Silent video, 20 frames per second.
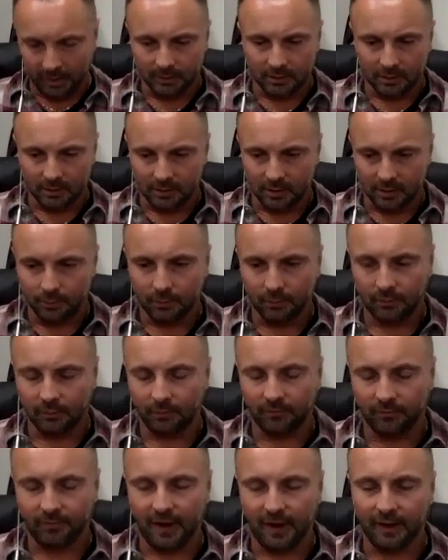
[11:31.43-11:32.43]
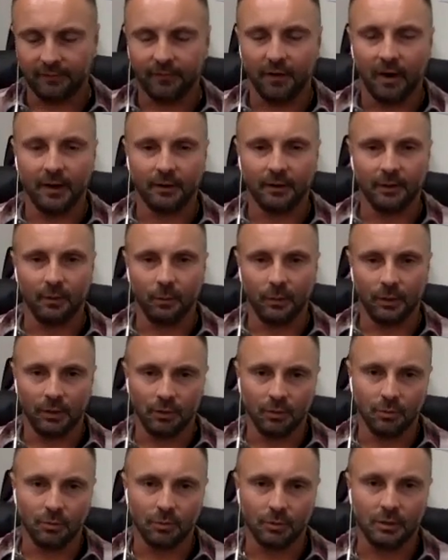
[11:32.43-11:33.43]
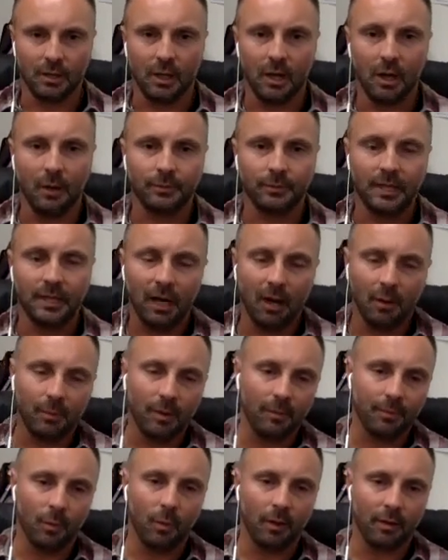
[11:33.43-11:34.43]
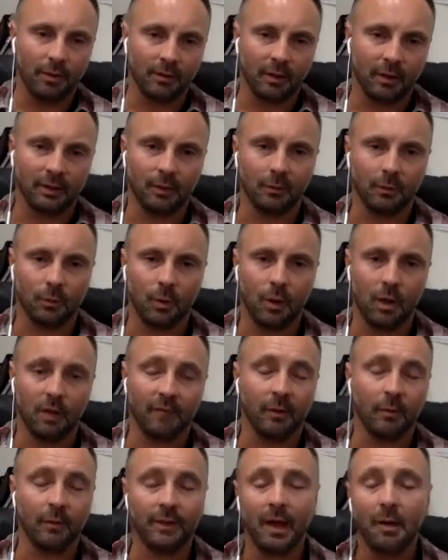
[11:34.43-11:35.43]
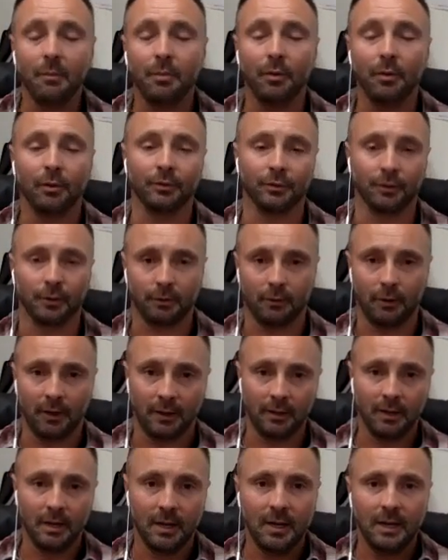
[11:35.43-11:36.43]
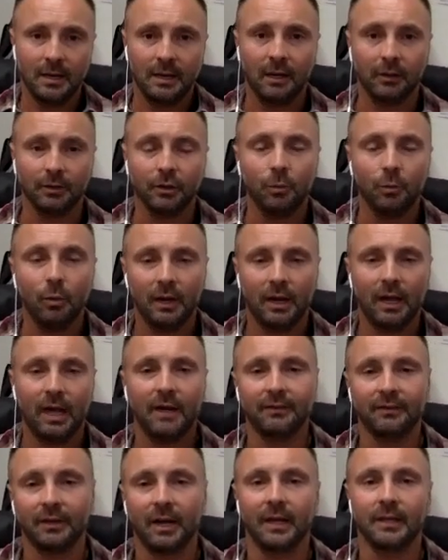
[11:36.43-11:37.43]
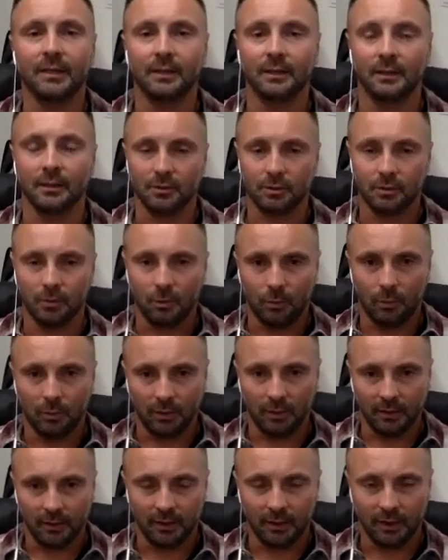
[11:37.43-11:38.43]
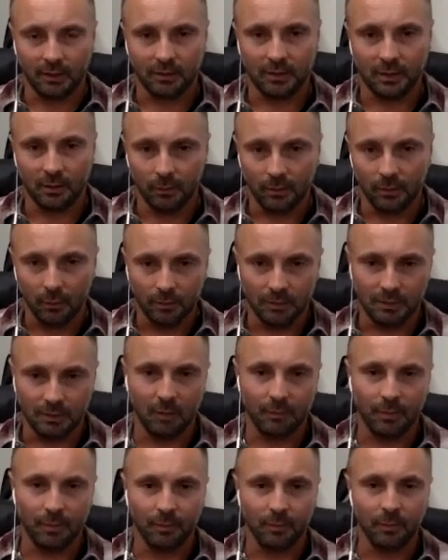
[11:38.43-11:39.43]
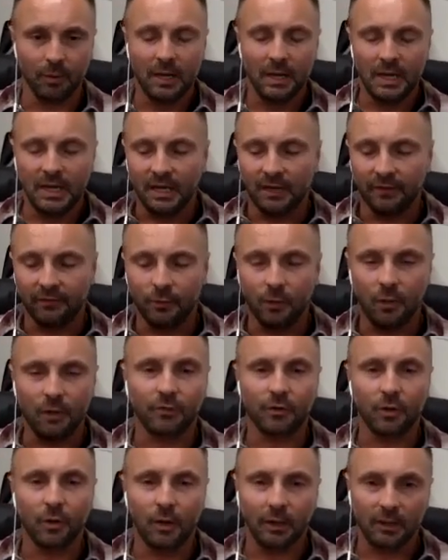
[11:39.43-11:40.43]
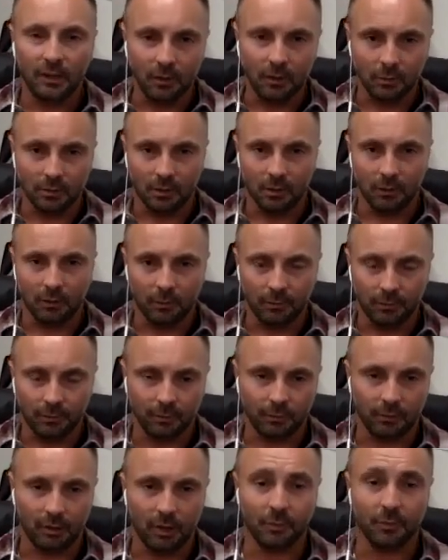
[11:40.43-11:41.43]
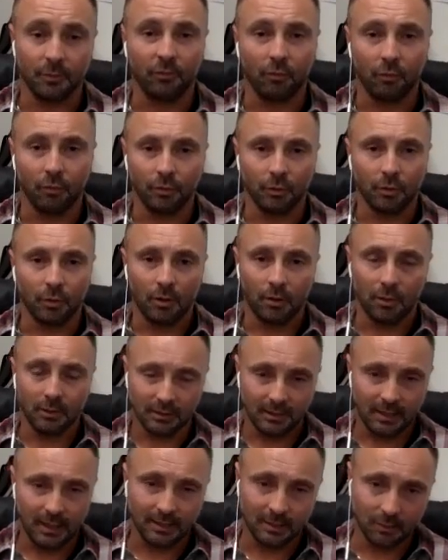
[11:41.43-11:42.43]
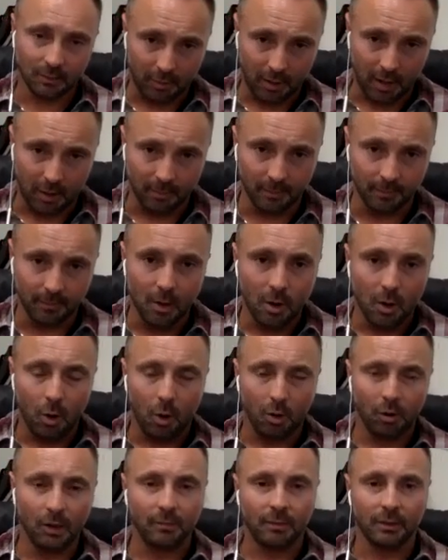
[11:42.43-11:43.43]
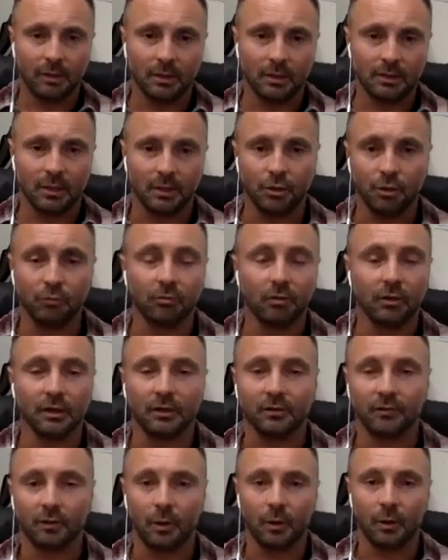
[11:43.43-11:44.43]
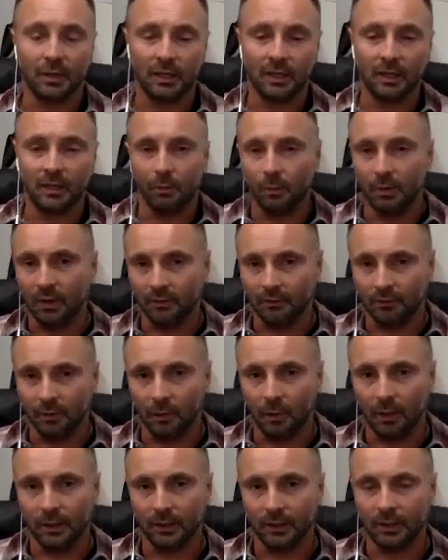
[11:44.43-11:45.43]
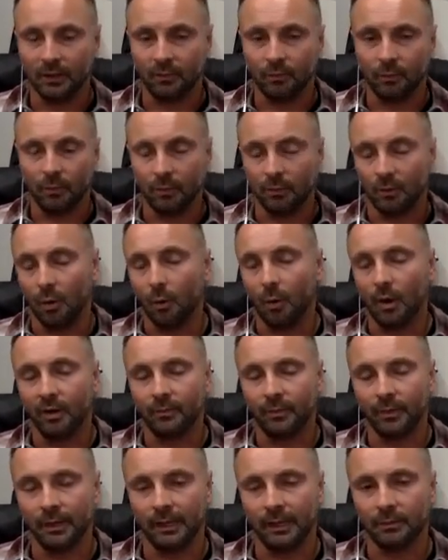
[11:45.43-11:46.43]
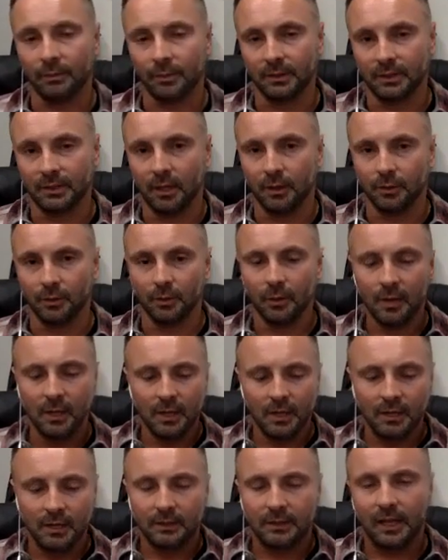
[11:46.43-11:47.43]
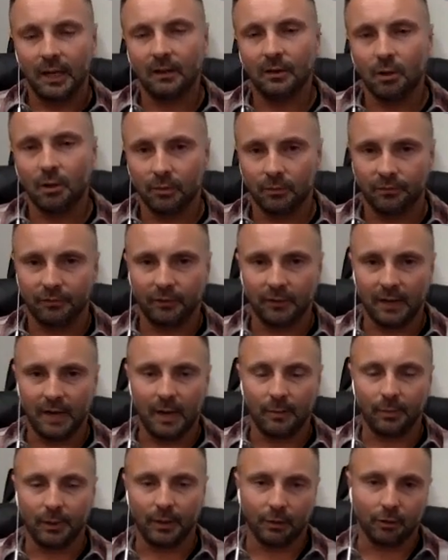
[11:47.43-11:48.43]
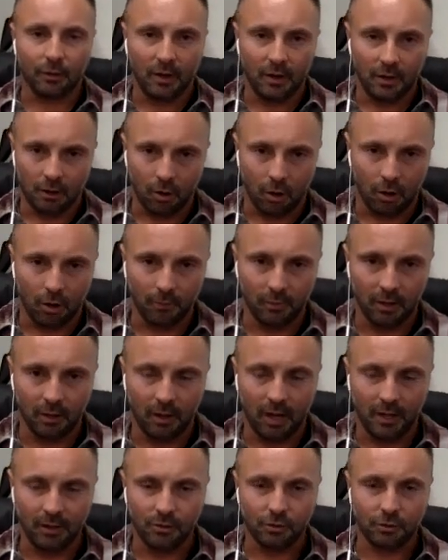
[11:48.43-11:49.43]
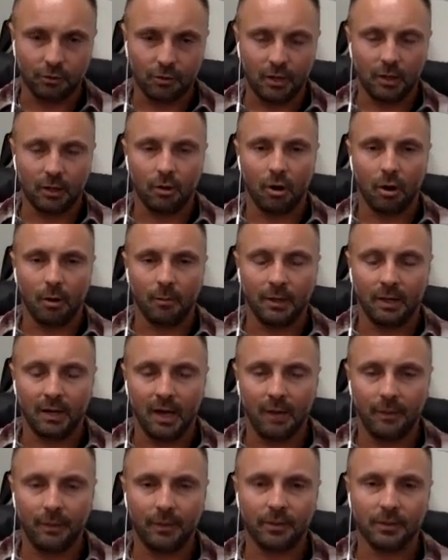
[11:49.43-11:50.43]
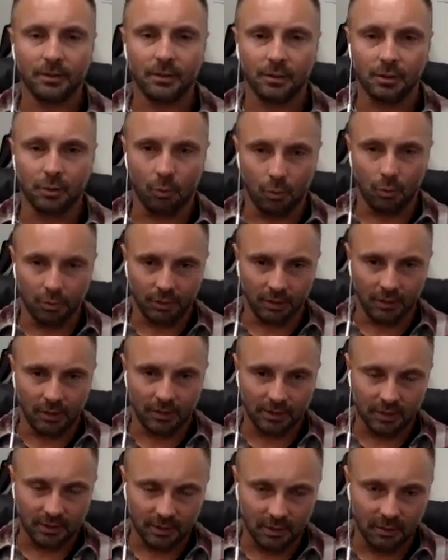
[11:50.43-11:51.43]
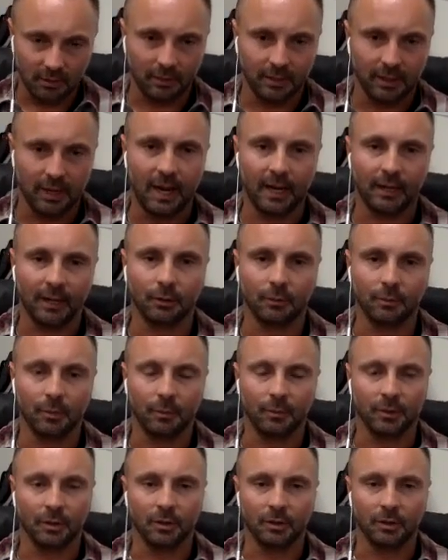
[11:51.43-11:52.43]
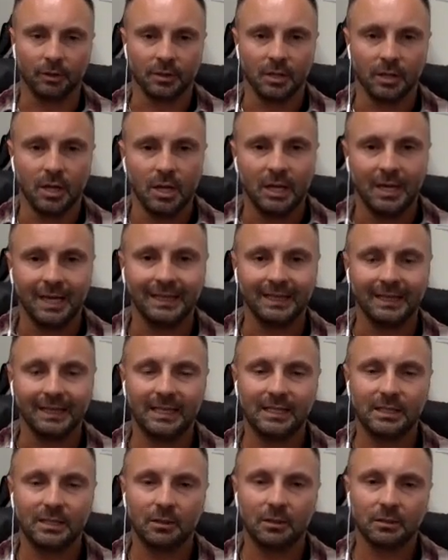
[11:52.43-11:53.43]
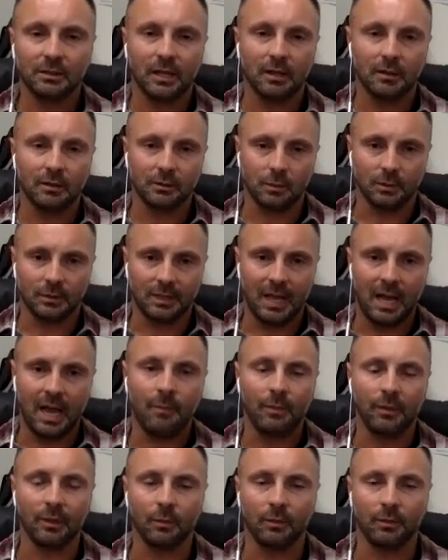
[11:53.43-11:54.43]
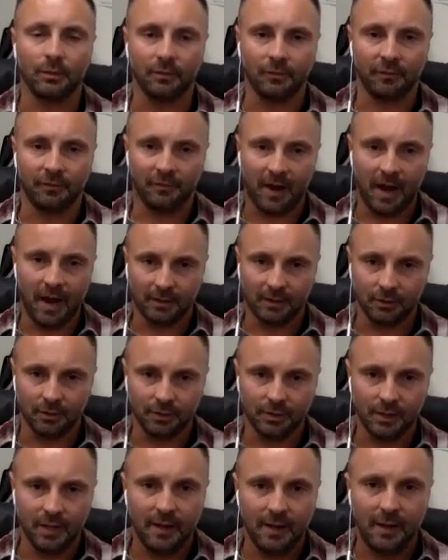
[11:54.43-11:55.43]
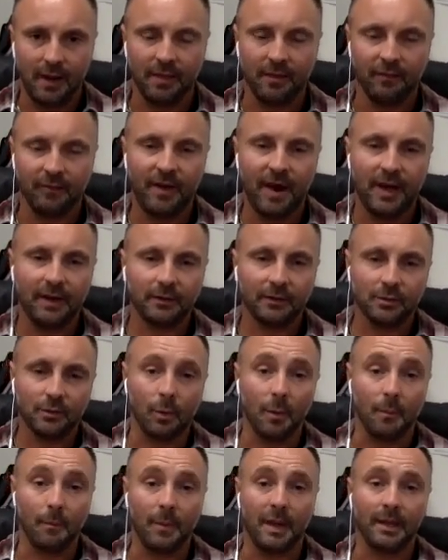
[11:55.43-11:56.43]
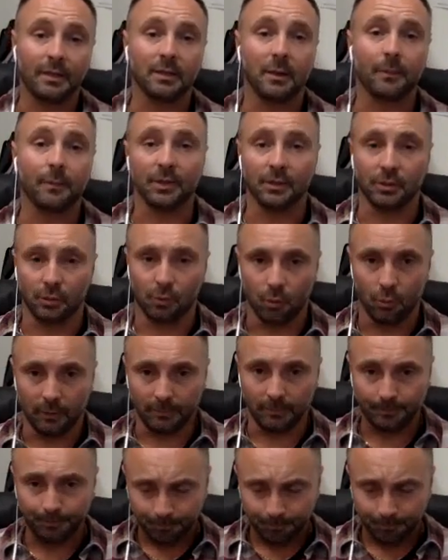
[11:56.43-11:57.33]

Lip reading: It's a simple fact finder that we use to help tell people whether or not they would qualify without pulling their credit. Now you want to have an idea. So one of the things that we always tell people, if you have no idea what's going on with your credit before you call us, that's a problem. Only because then you really have no idea and we have no idea or no way of being able to tell you. Download a free app like Credit Karma. I use Credit Karma not because the scores are necessarily accurate, but because at least it'll tell us what's happening with your factors. And the factors are what makes up the score.